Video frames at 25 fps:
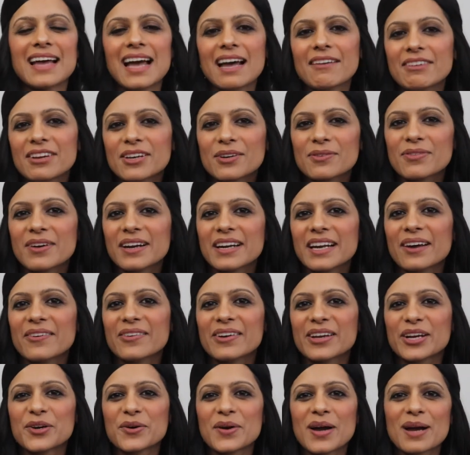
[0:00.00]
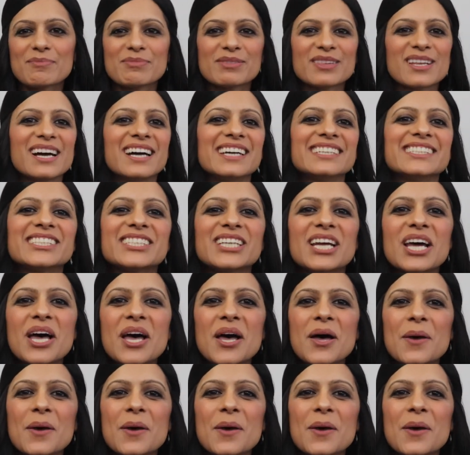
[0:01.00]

having to run out and grab lunch.